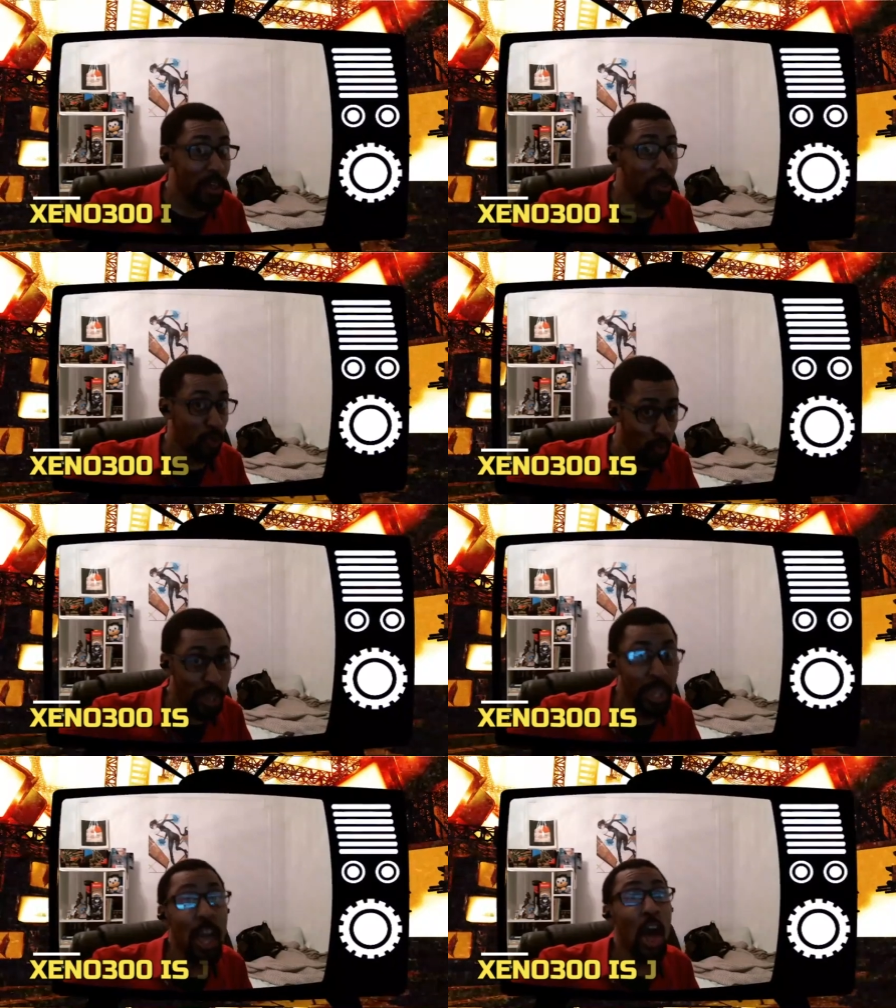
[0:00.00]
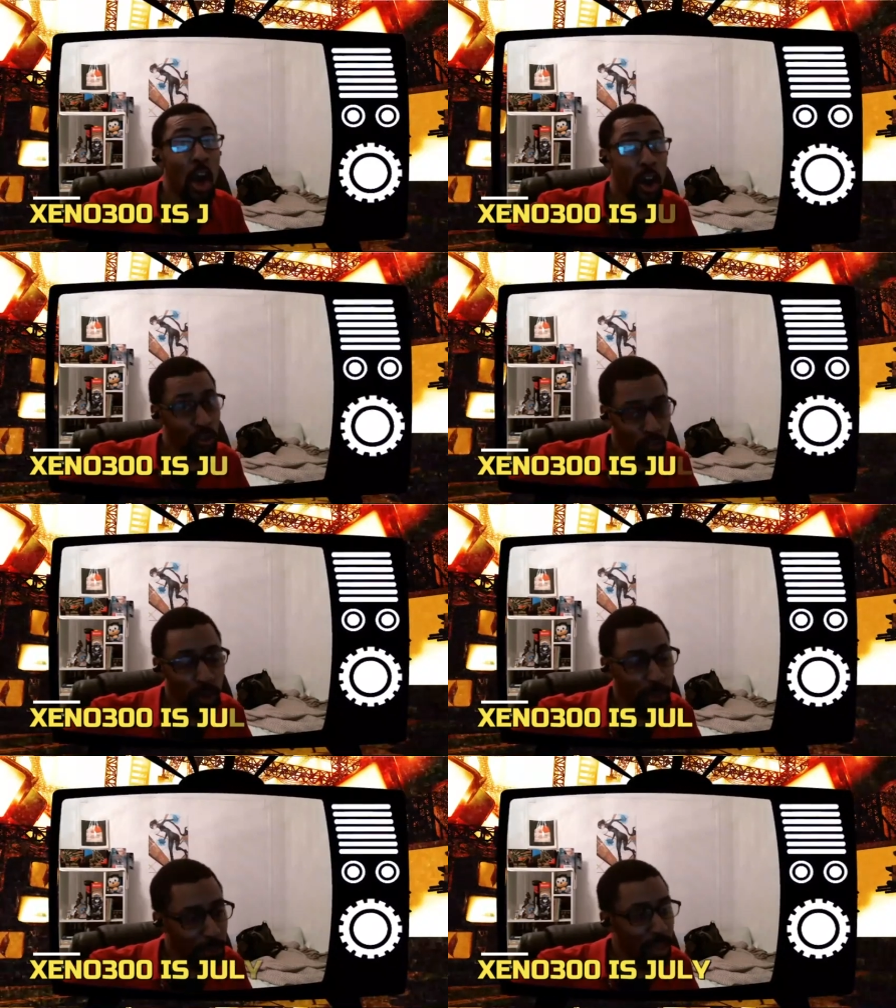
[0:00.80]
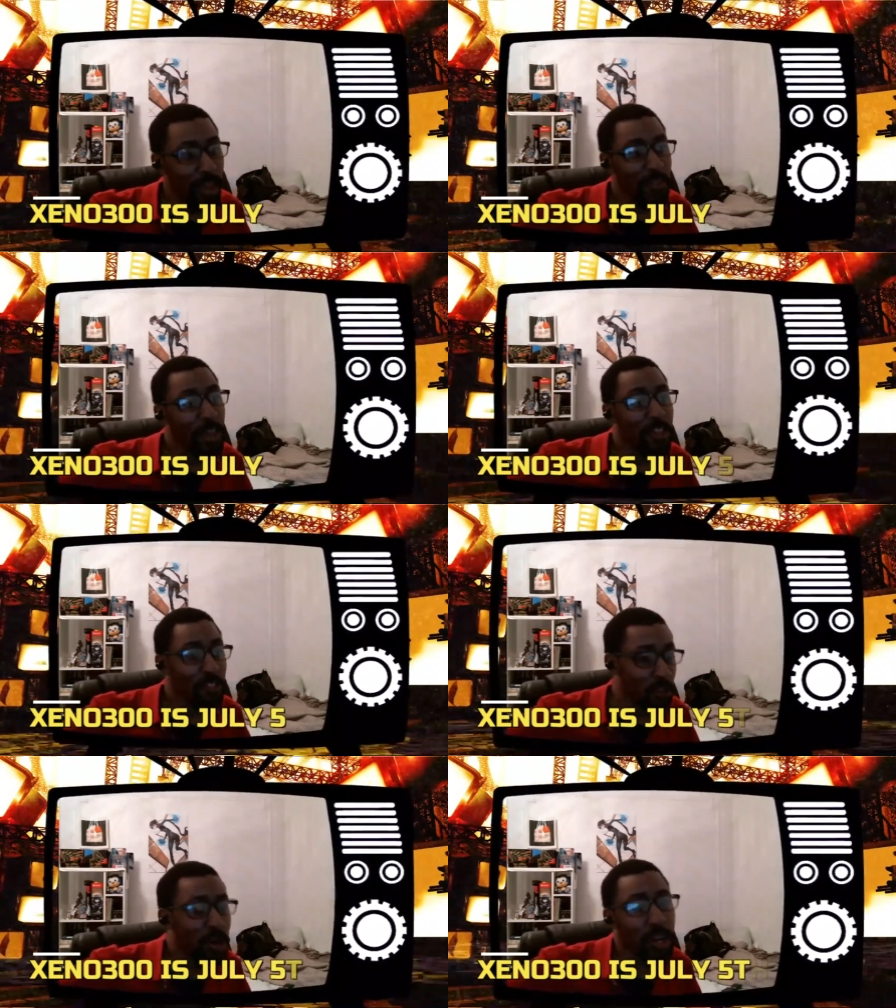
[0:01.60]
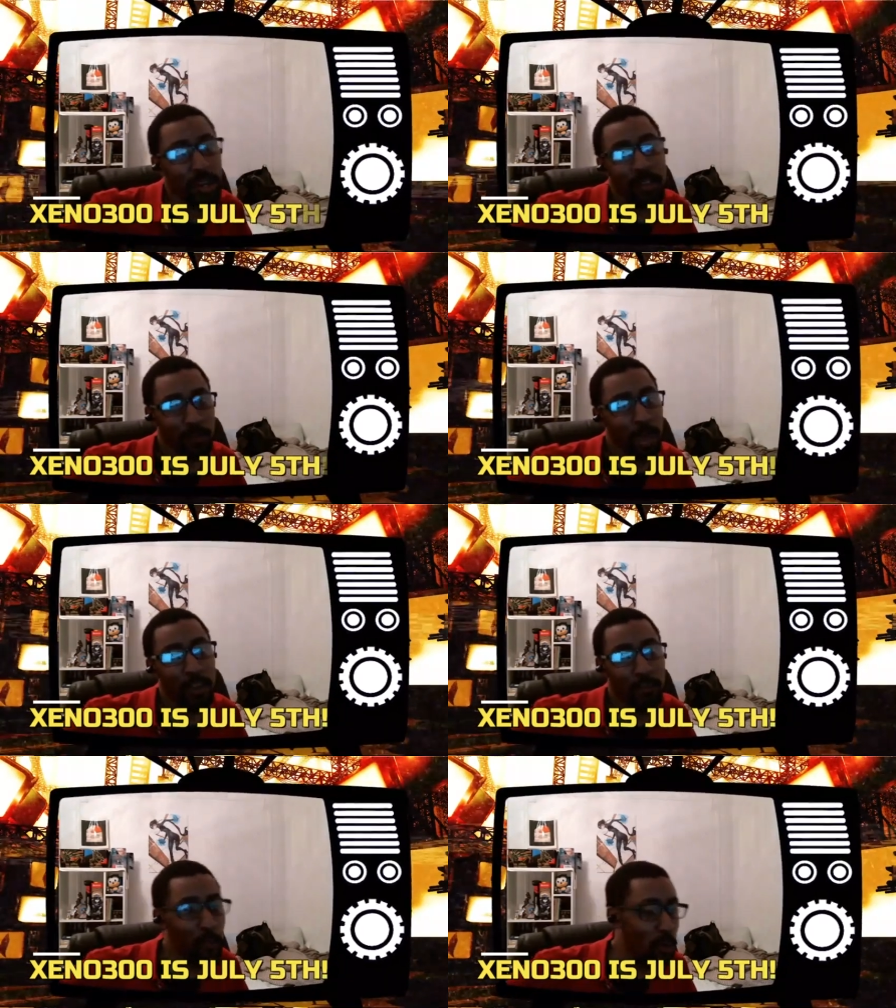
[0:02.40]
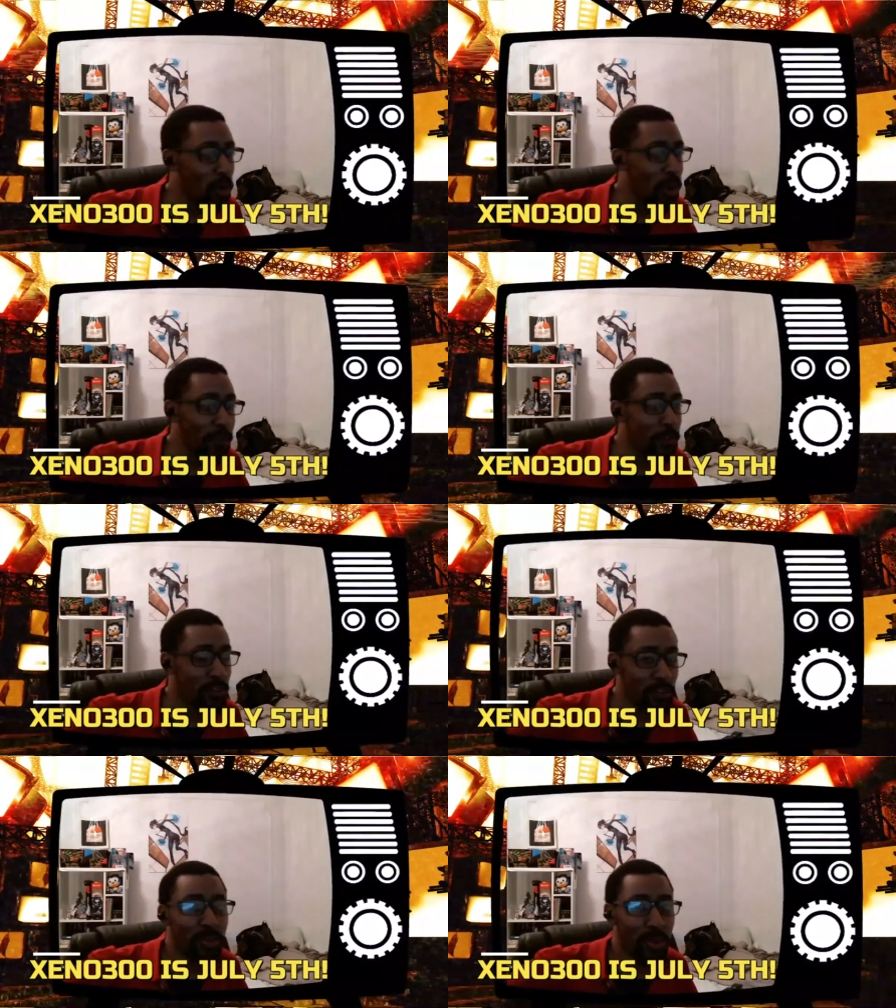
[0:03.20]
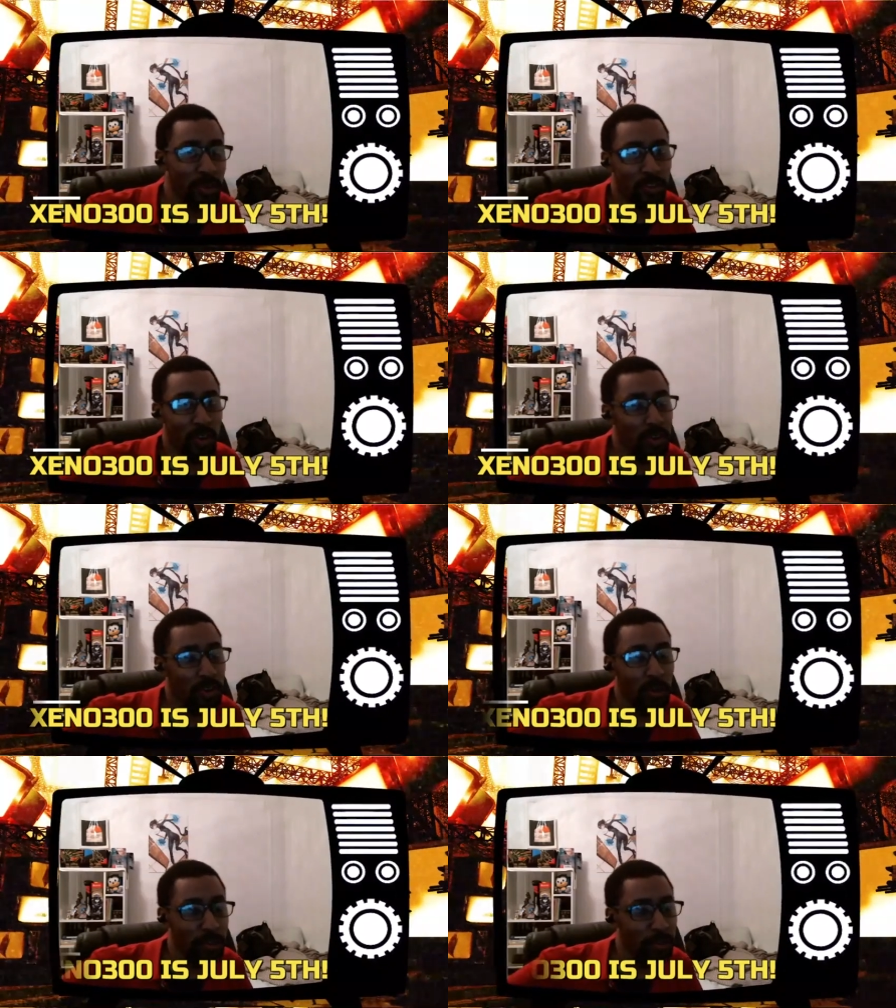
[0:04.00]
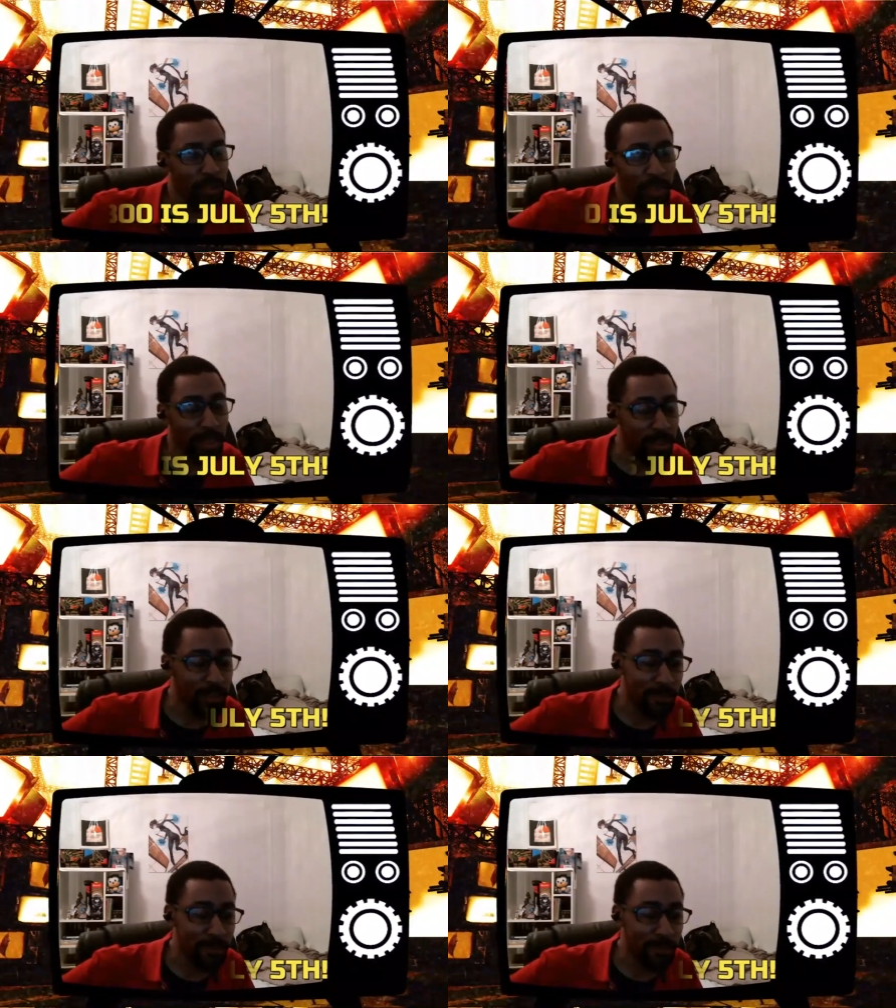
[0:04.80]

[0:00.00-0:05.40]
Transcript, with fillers: 300th. They started in Smash 4, and they're still going strong in Ultimate. Like,